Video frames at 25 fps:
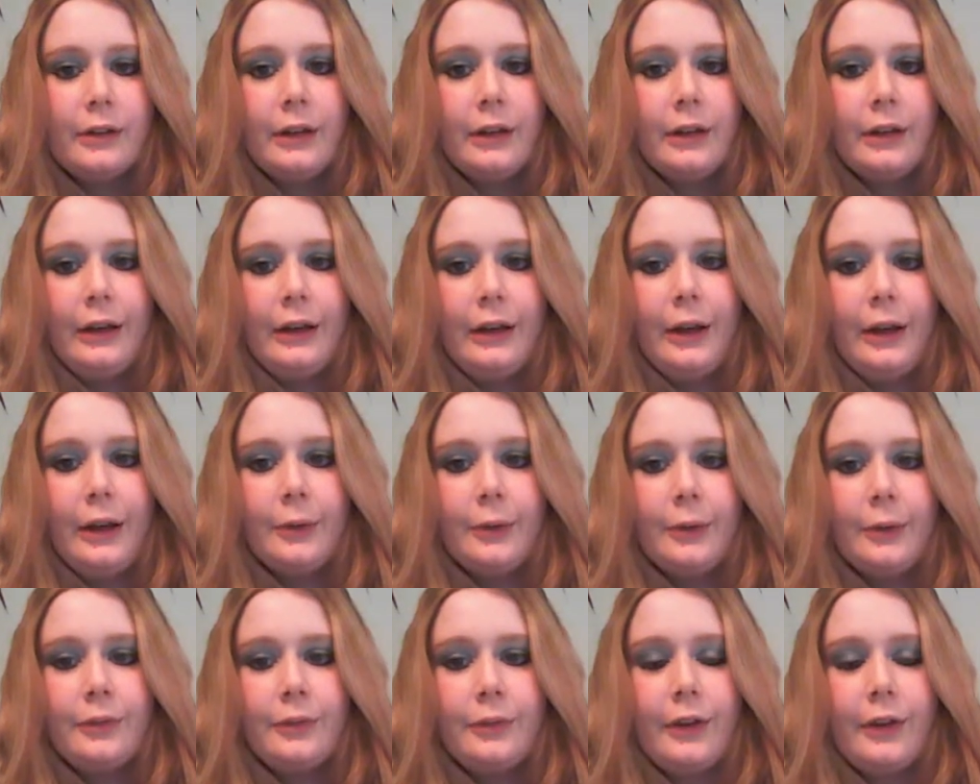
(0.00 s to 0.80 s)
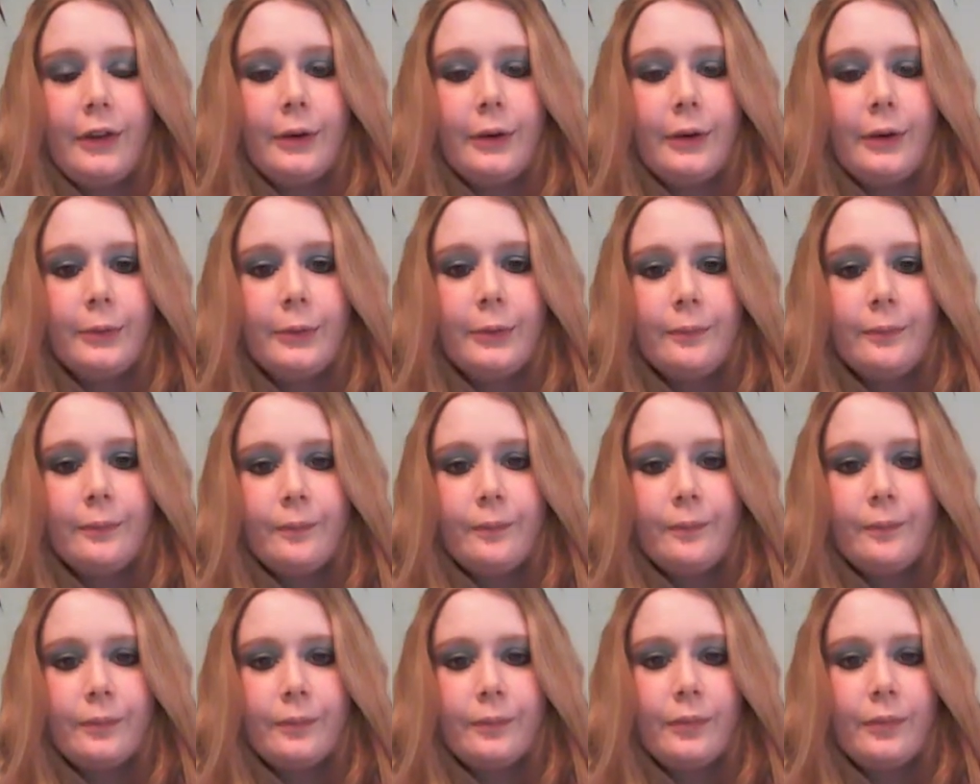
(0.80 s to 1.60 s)
so
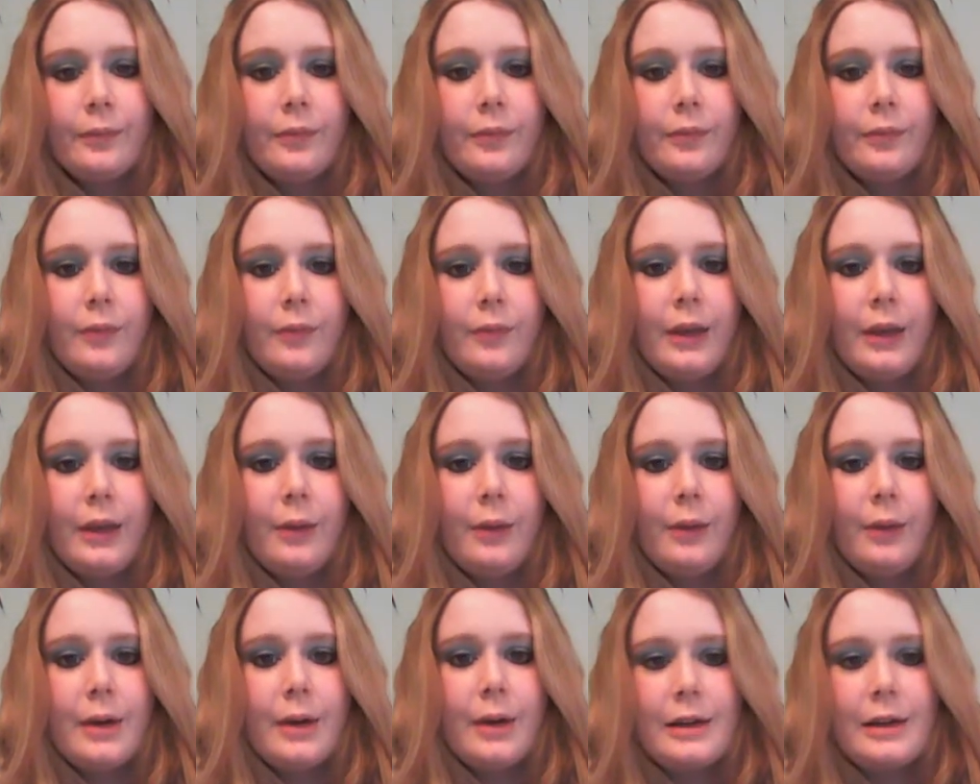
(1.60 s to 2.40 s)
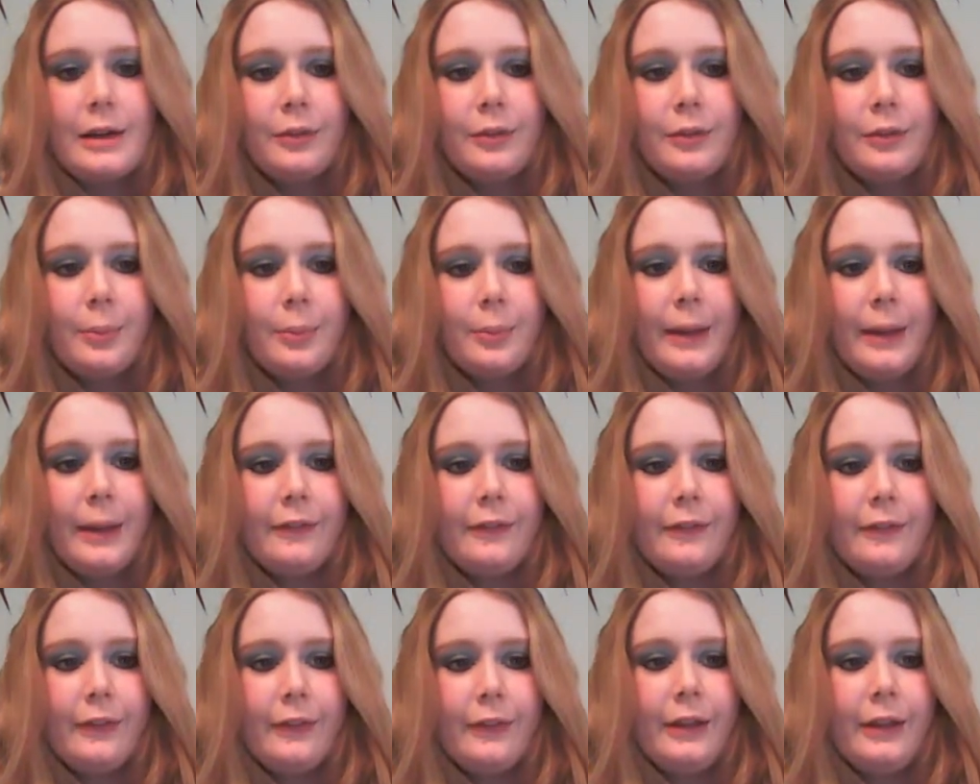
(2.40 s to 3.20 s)
anyways,
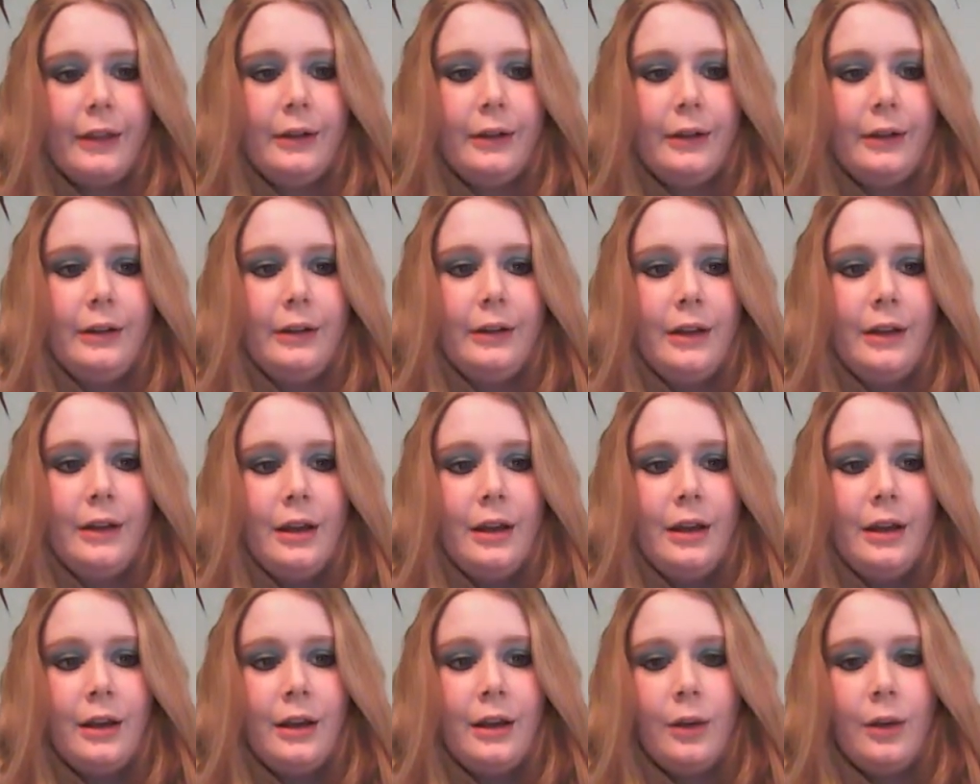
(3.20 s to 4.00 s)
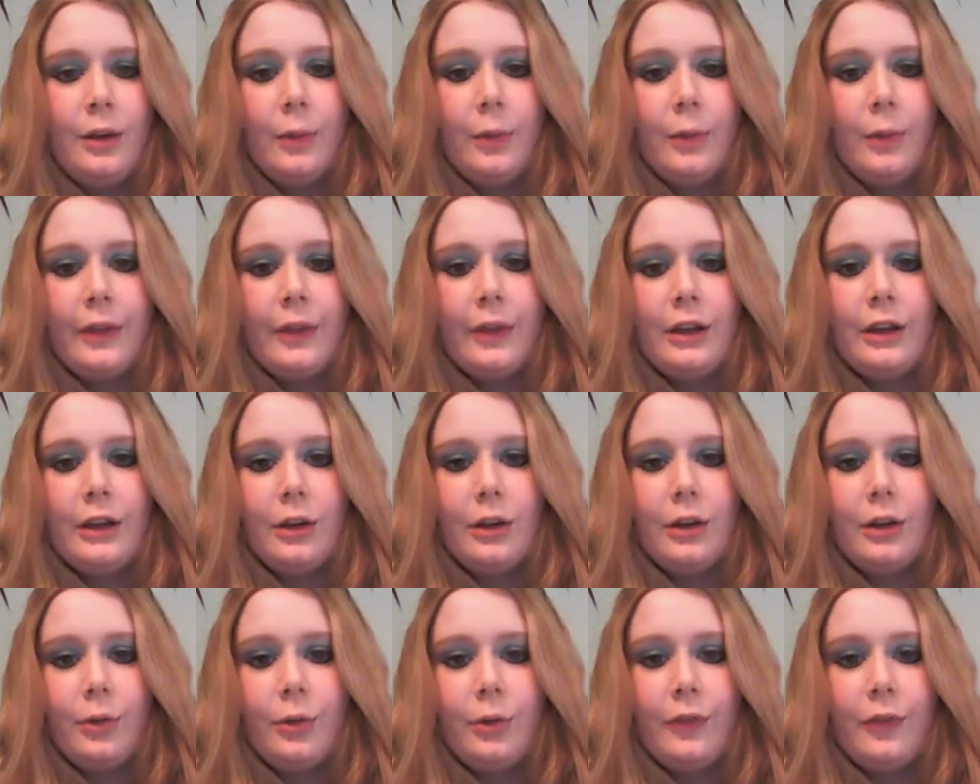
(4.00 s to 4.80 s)
basically what they
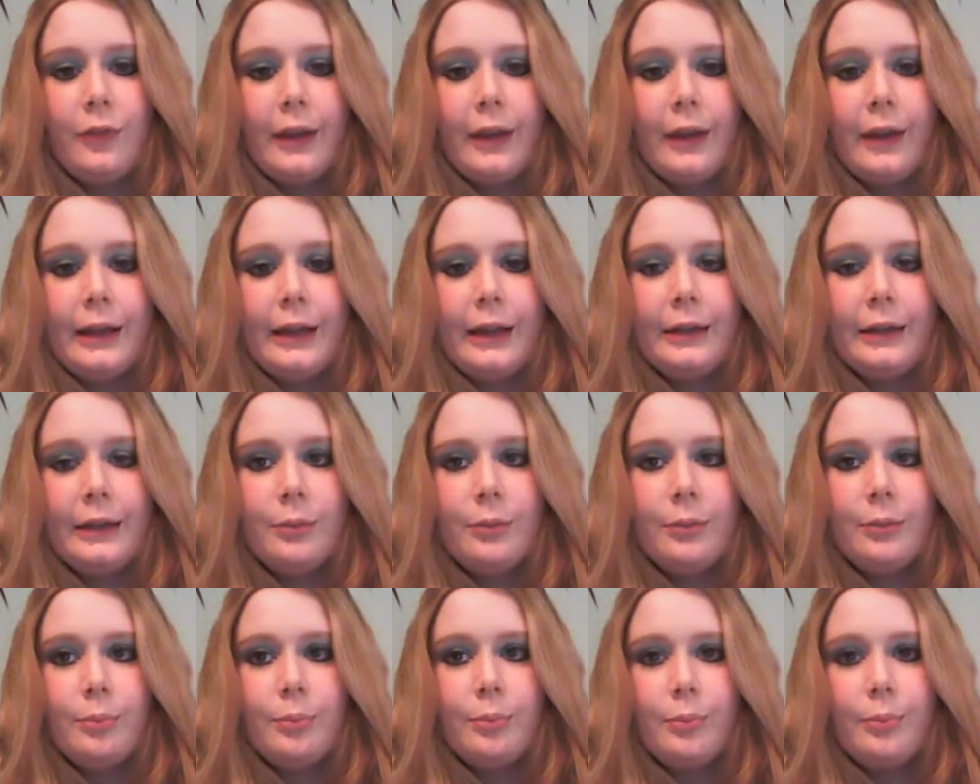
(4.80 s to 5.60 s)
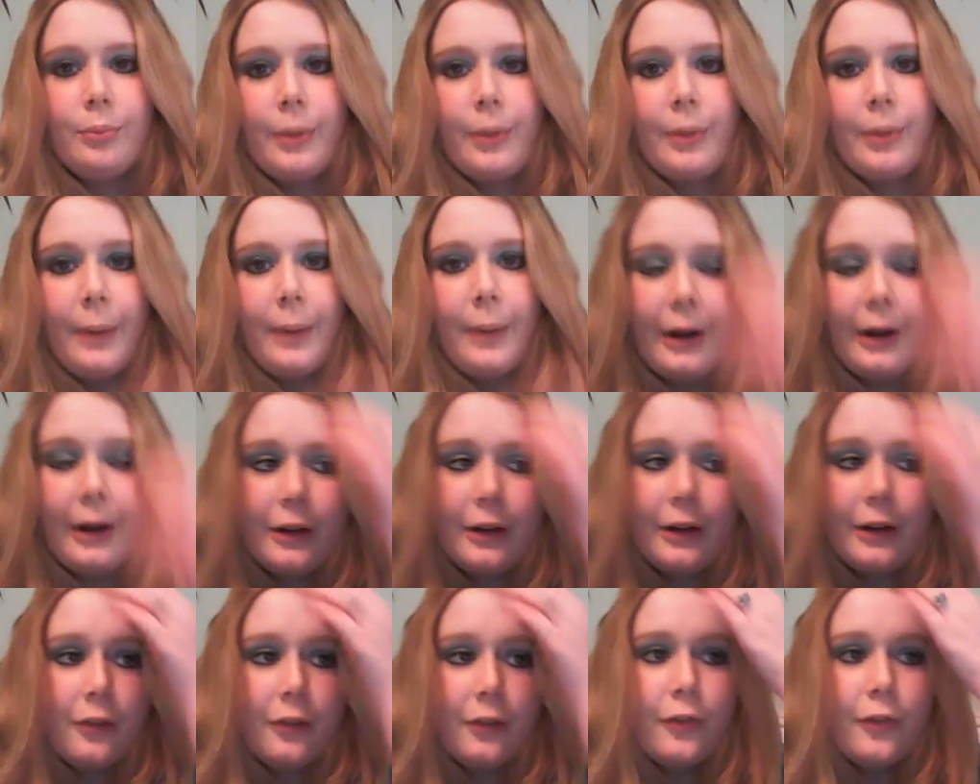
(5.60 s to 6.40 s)
do is they prepare
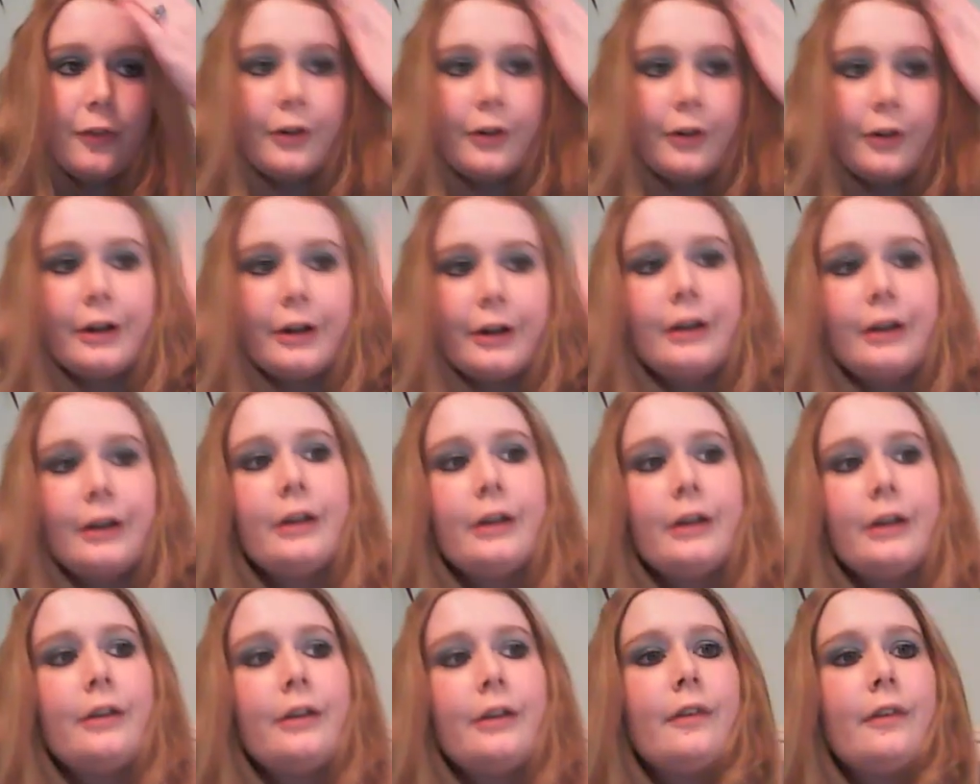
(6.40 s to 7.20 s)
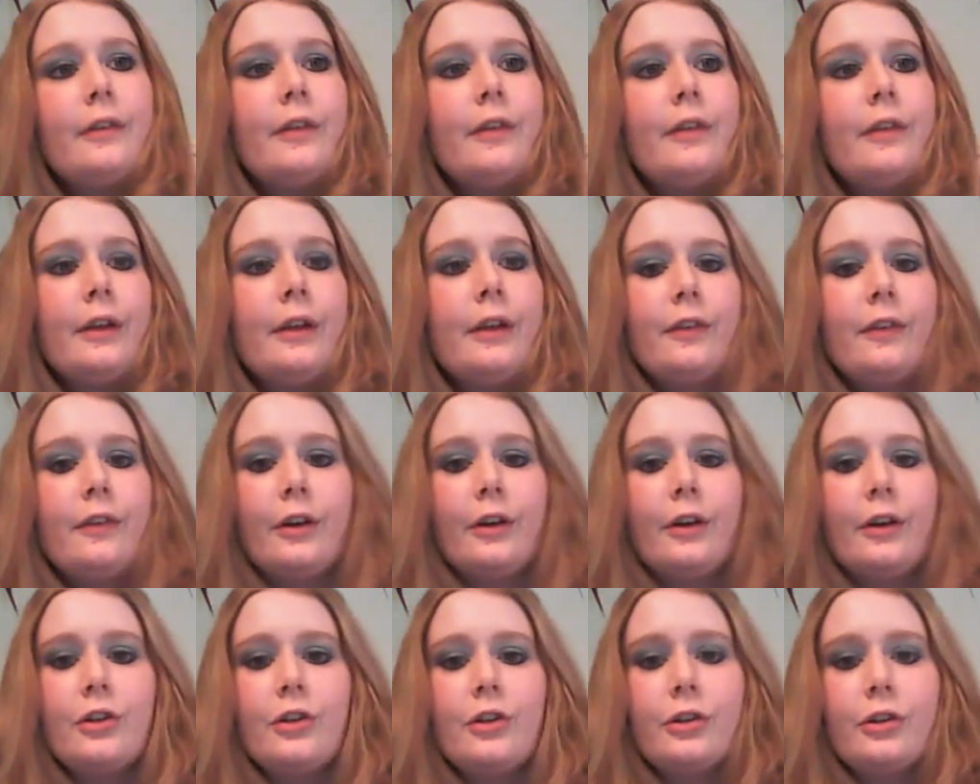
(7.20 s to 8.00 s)
you for the
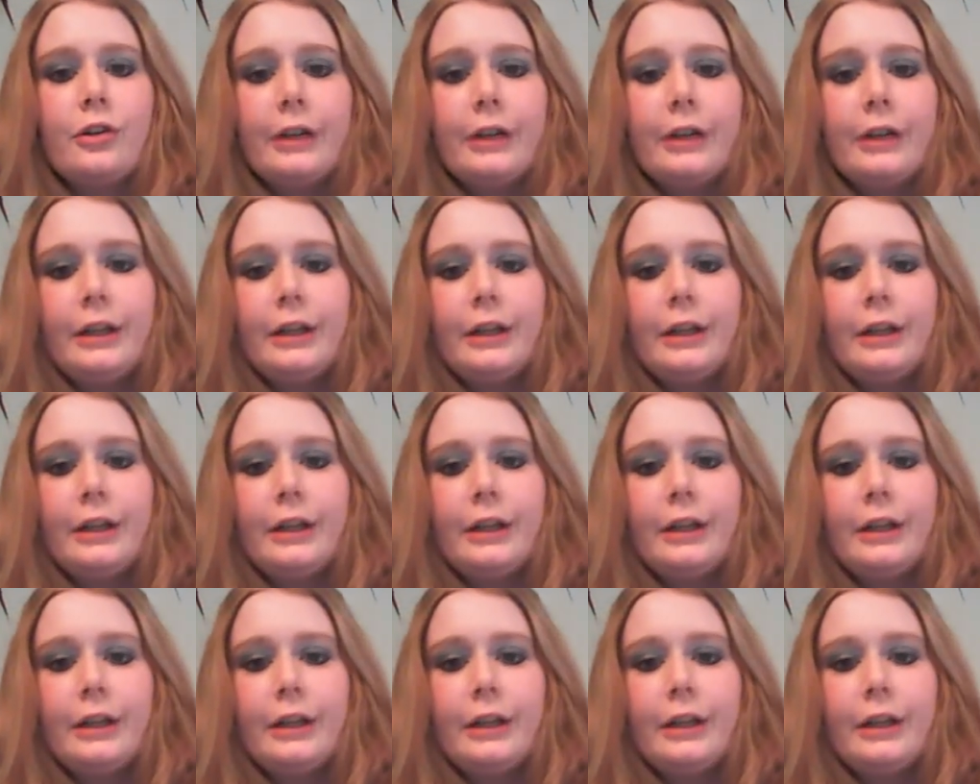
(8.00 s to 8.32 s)
surgery.